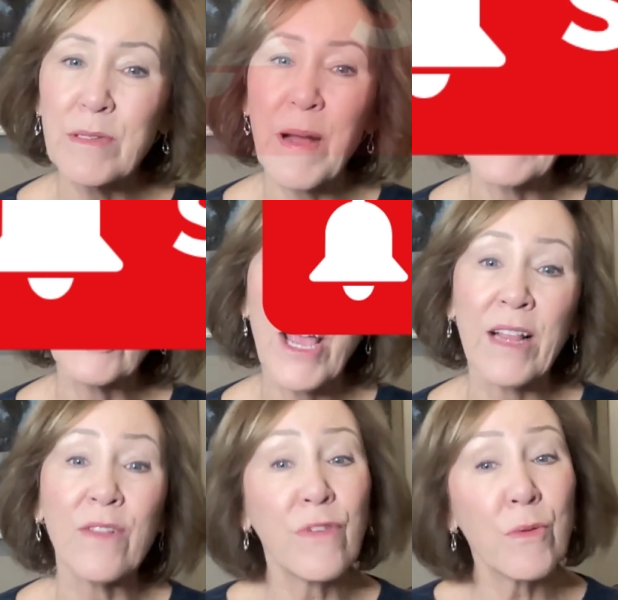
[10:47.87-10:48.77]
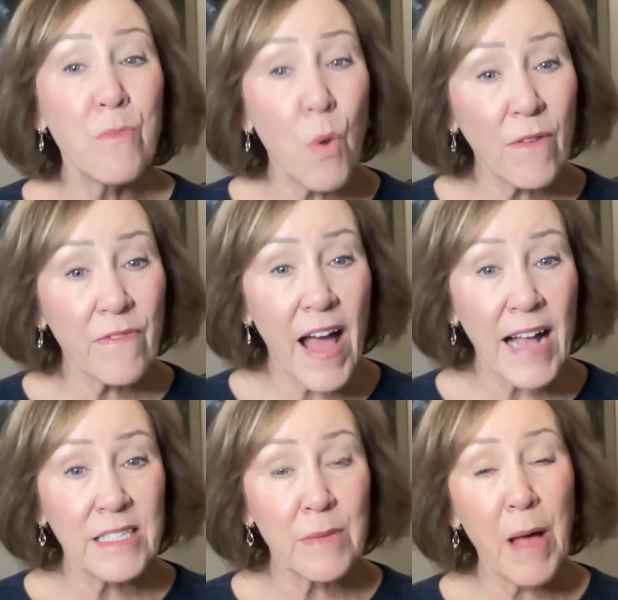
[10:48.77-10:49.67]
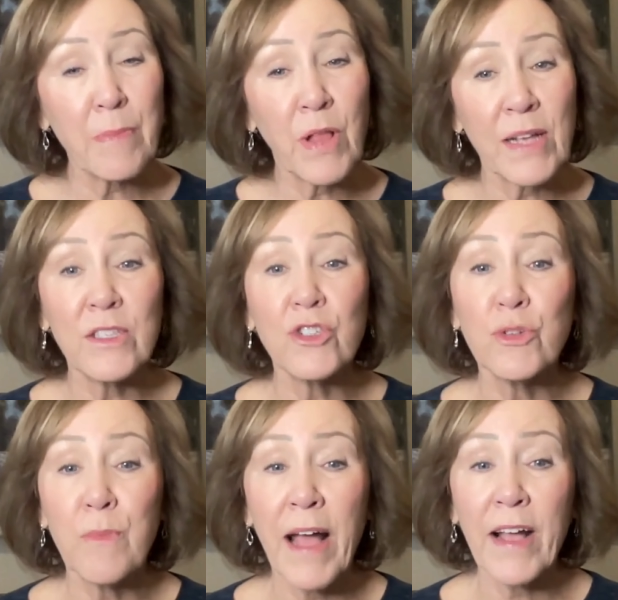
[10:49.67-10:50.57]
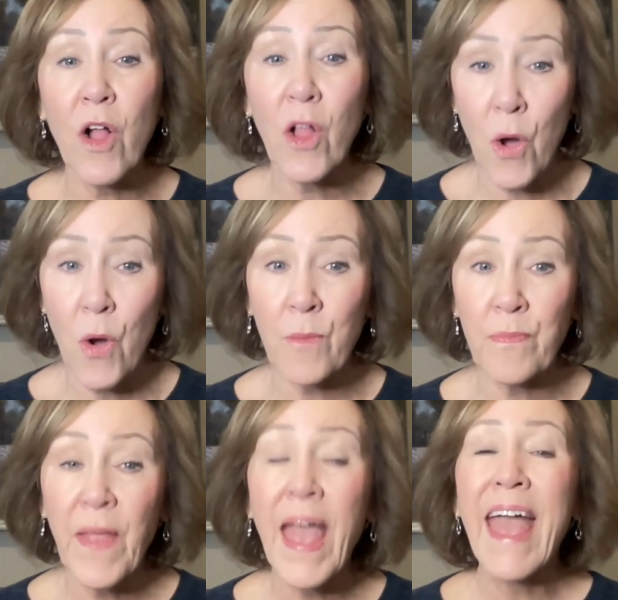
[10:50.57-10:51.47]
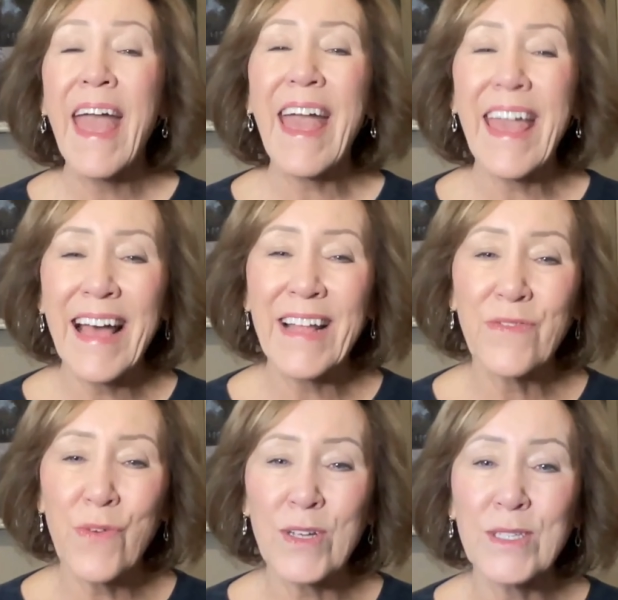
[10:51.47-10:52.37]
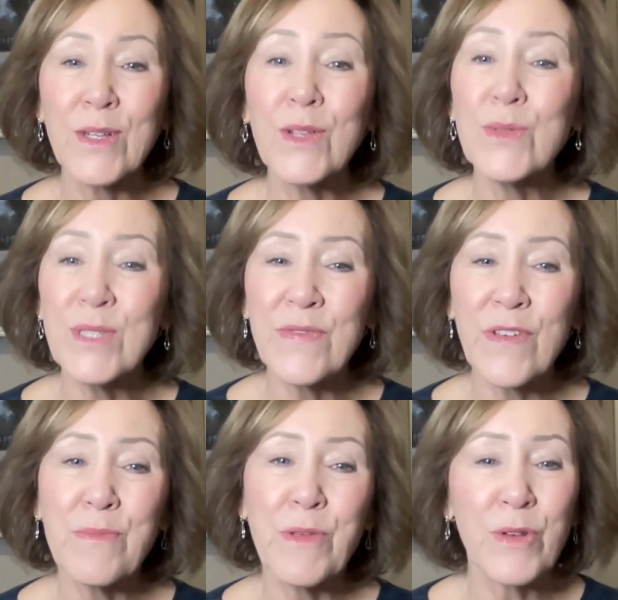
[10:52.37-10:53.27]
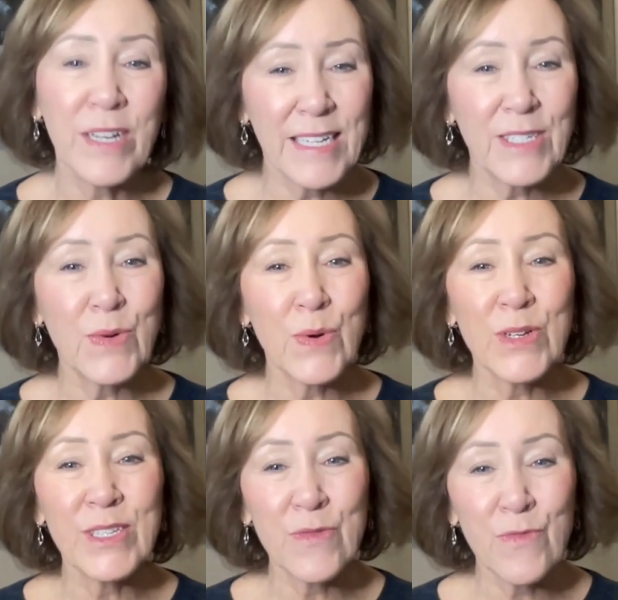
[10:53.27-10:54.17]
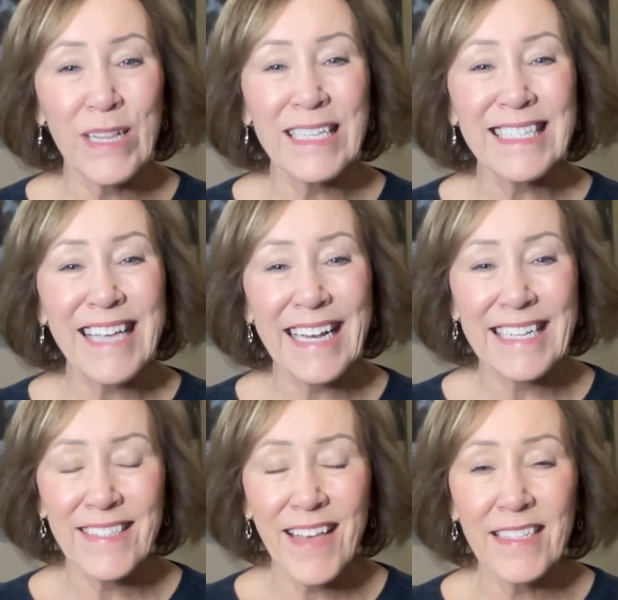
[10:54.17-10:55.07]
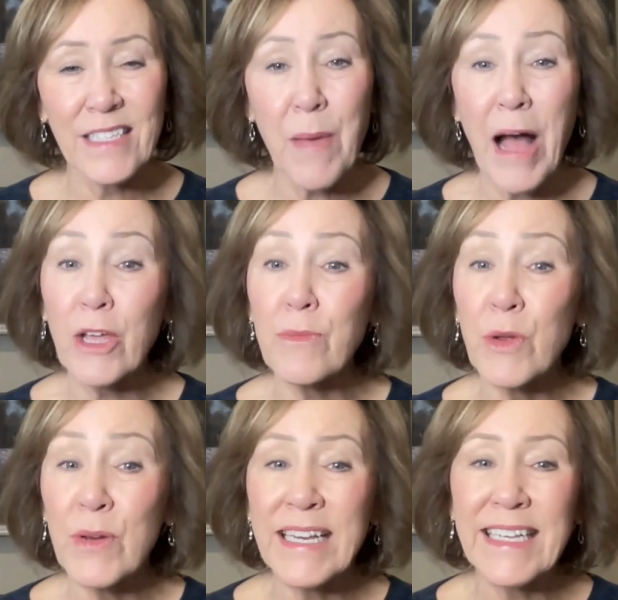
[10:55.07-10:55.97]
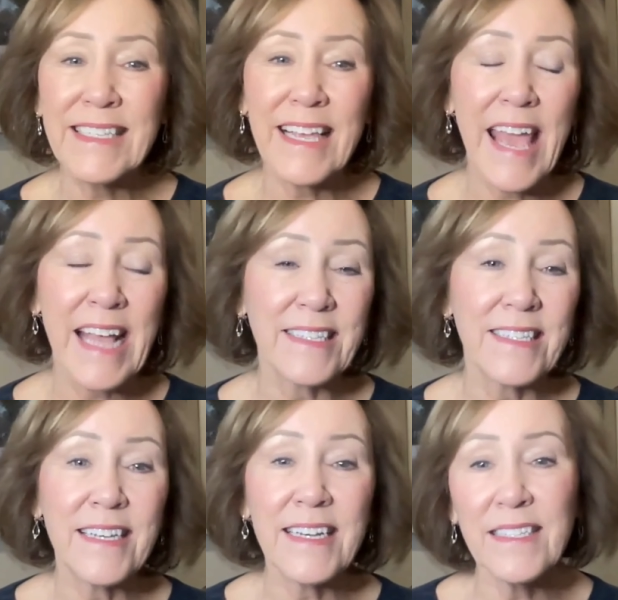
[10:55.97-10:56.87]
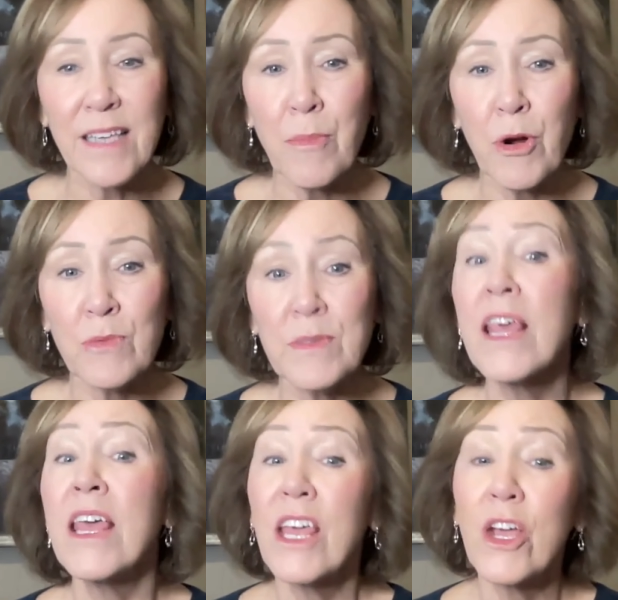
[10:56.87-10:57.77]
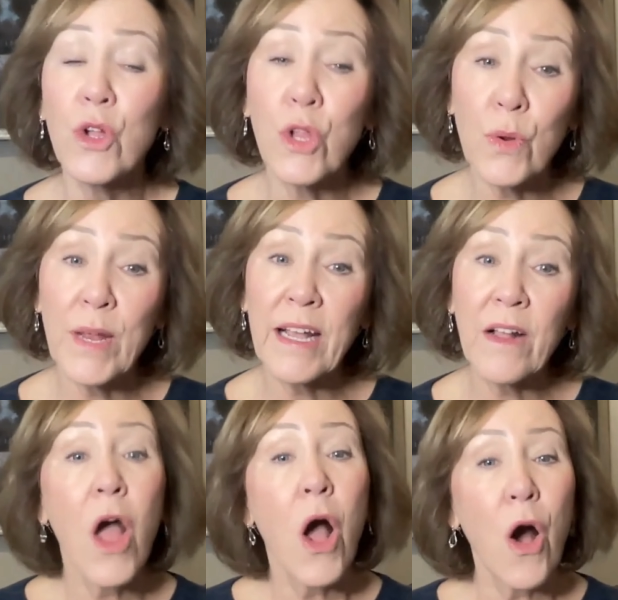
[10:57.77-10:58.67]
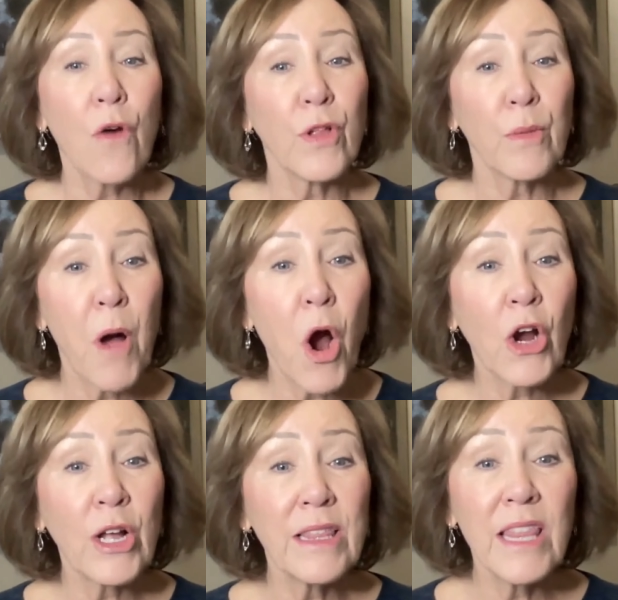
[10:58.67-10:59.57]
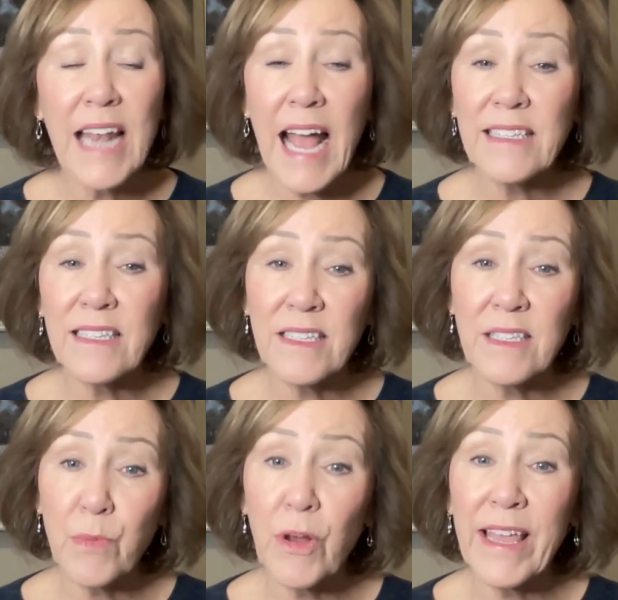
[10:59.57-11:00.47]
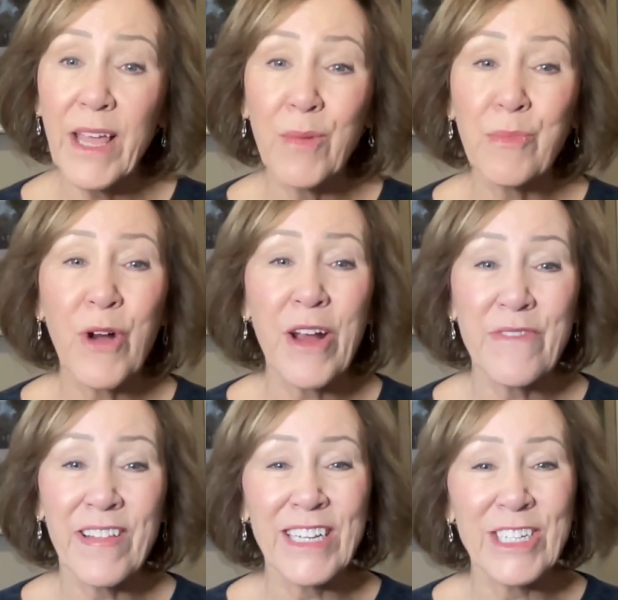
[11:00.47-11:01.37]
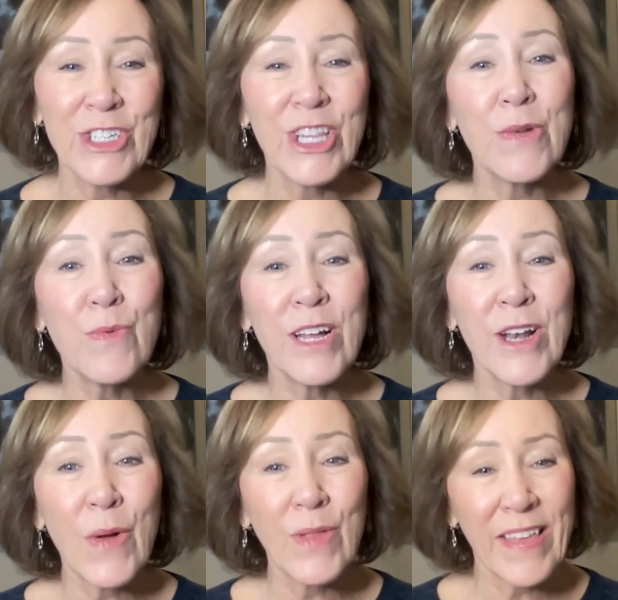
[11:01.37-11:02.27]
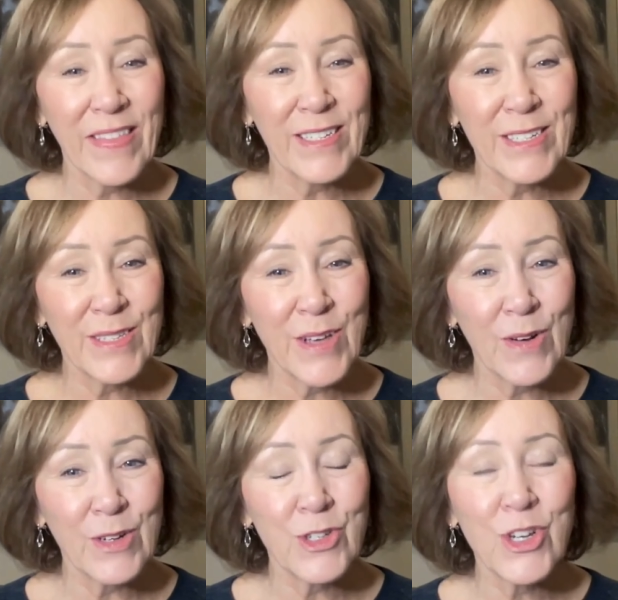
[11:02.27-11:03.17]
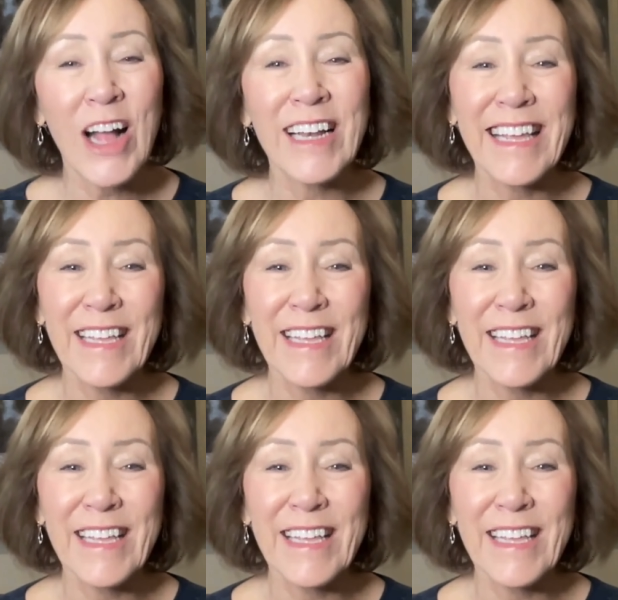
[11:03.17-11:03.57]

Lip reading: to my channel for more facts about places you might call home and for exclusive community tours and real estate insights about communities in Kansas City suburbs, including Overland Park, Lenexa, Spring Hill, Prairie Village, Leawood, Olathe, DeSoto, Shawnee,